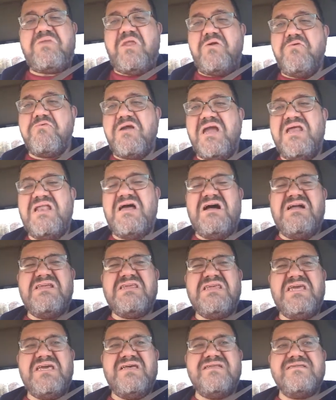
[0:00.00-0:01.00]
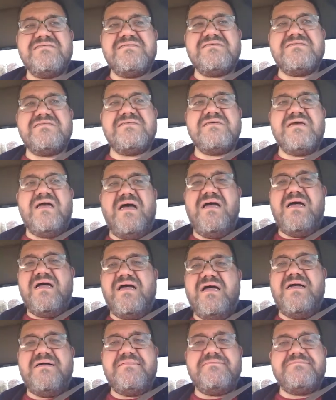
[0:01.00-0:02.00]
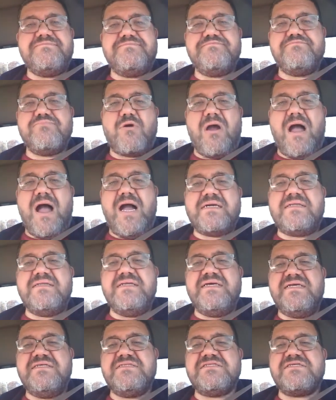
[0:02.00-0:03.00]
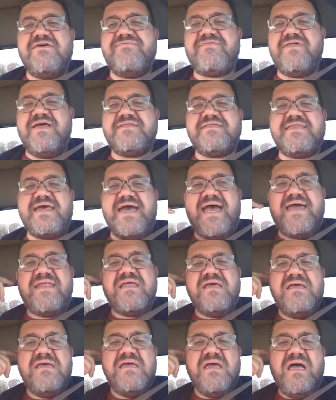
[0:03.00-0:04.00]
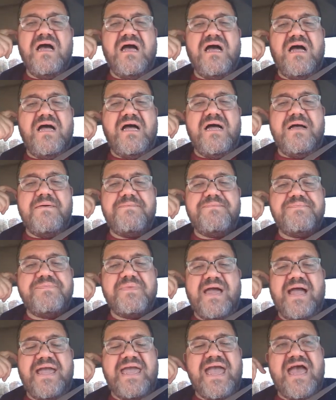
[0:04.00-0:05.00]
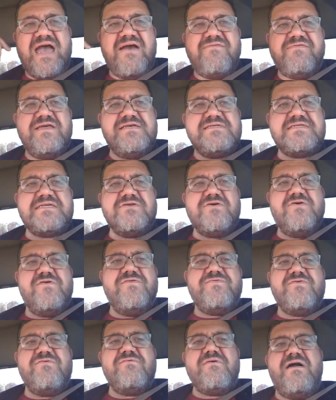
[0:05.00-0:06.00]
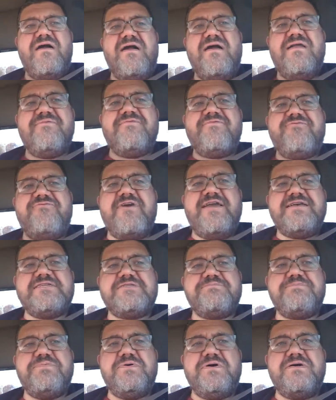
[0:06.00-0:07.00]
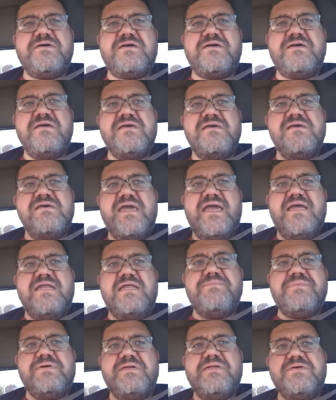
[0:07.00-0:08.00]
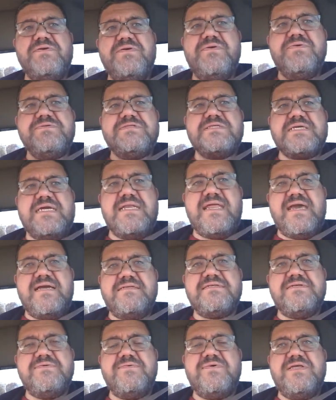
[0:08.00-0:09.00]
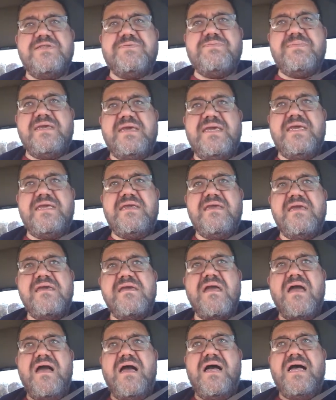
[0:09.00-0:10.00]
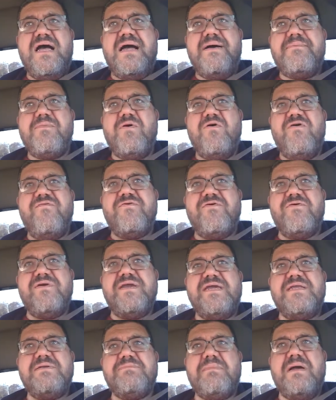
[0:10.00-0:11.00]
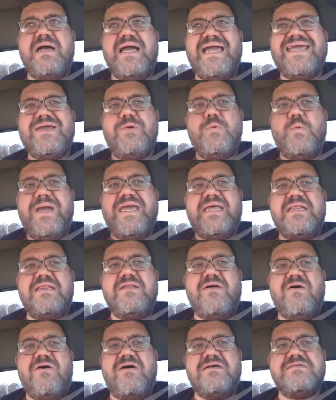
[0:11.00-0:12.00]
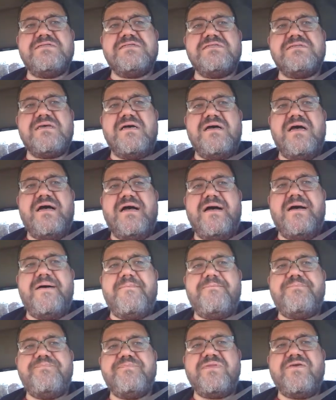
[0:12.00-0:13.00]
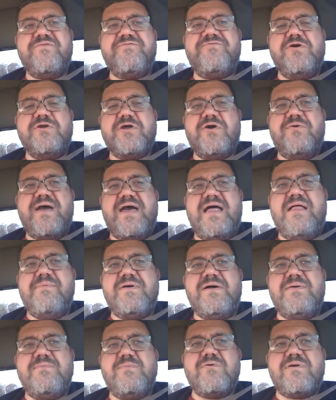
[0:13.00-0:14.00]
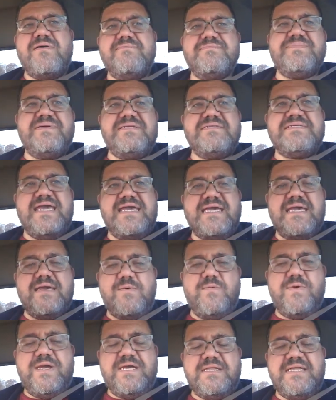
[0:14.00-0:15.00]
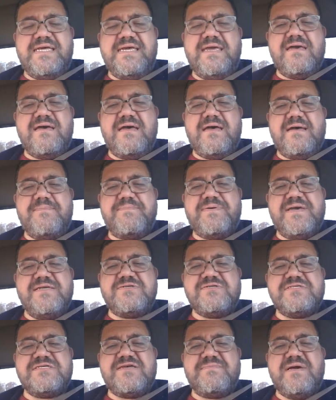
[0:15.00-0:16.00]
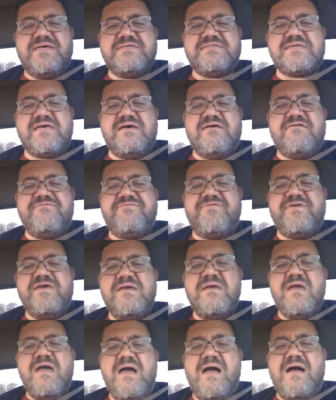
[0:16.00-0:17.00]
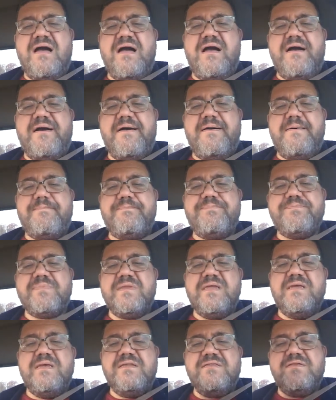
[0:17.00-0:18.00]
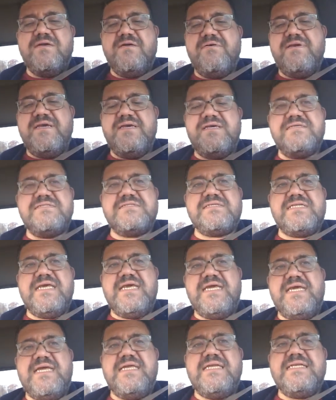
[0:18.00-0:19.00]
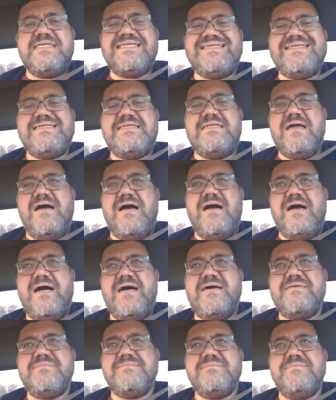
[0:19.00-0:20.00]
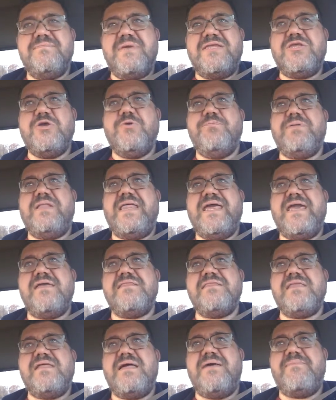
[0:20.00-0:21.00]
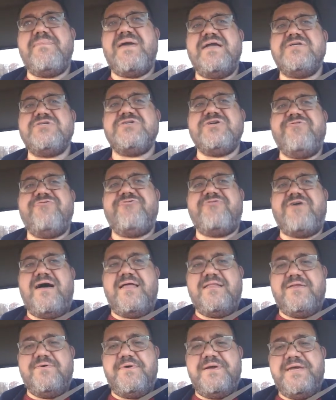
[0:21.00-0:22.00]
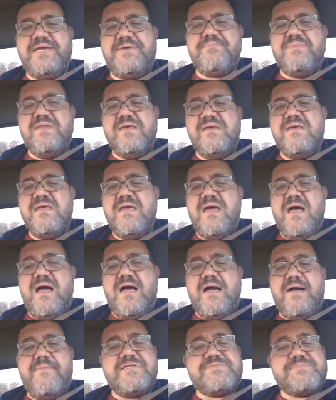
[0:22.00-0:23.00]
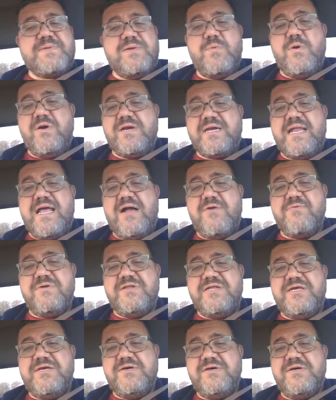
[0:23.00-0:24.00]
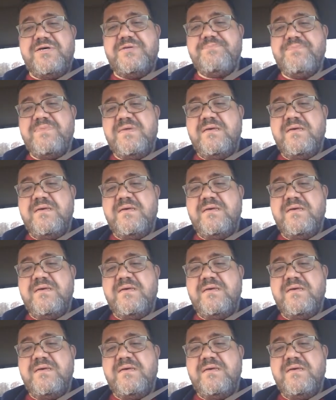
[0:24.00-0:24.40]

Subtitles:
Red onions, broccoli, stuff like that. I have listed over on Facebook, anybody who's connected with me, over in my weight loss photo album, where I've been taking weekly pictures of myself. There is the menu plan that I'm actually following. It's been working out really good.